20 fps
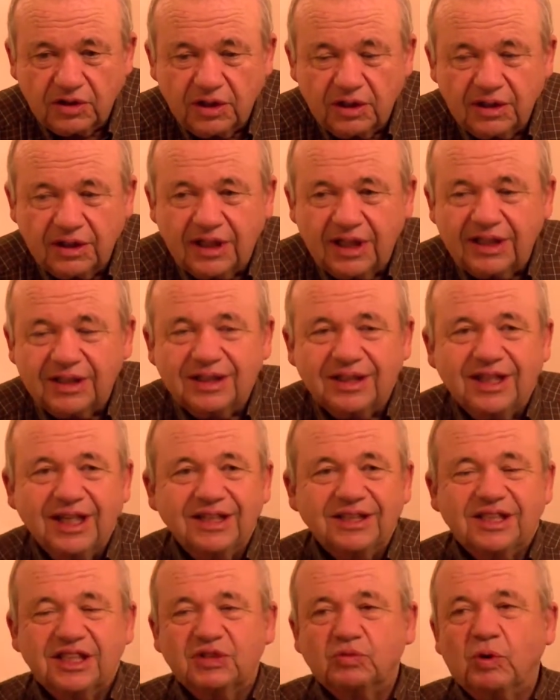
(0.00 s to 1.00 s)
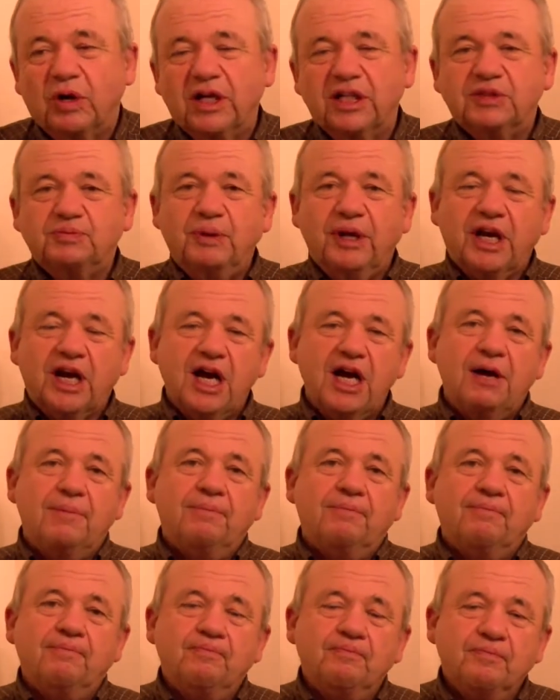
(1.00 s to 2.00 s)
this is what it's
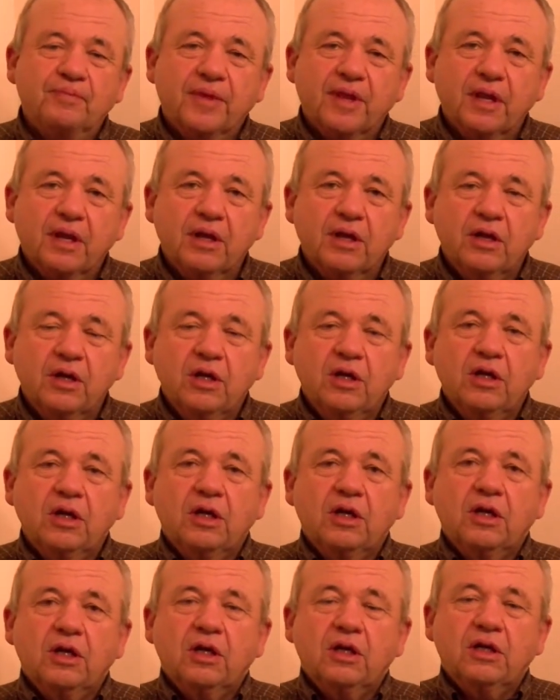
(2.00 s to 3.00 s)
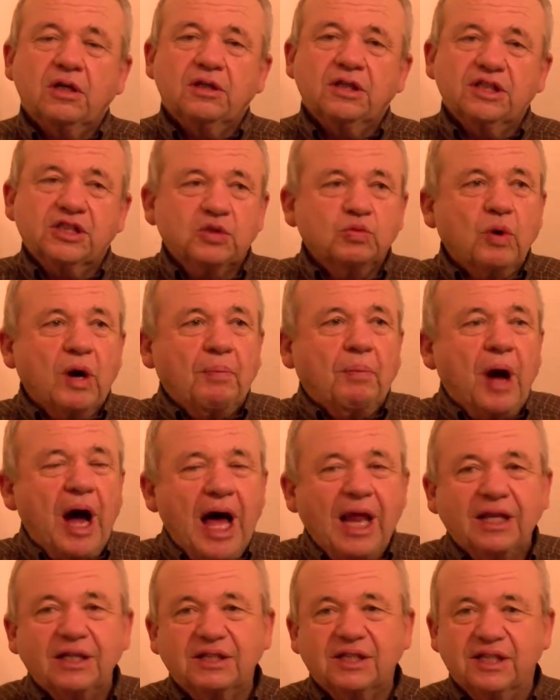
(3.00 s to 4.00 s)
become. This is what
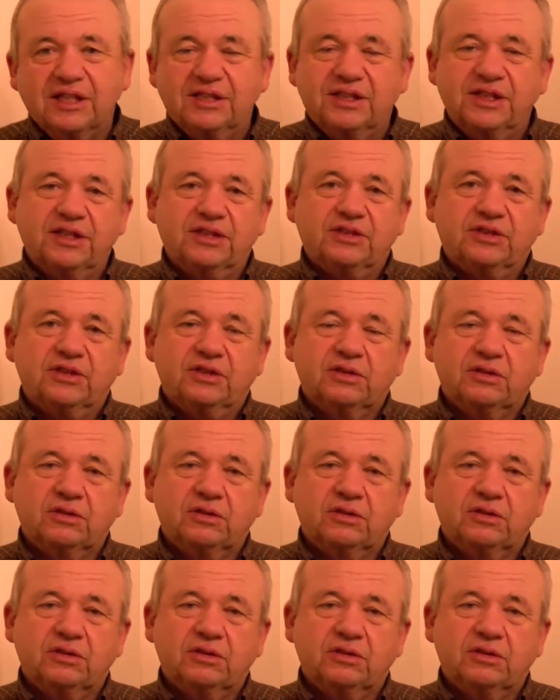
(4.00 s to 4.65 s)
politics is.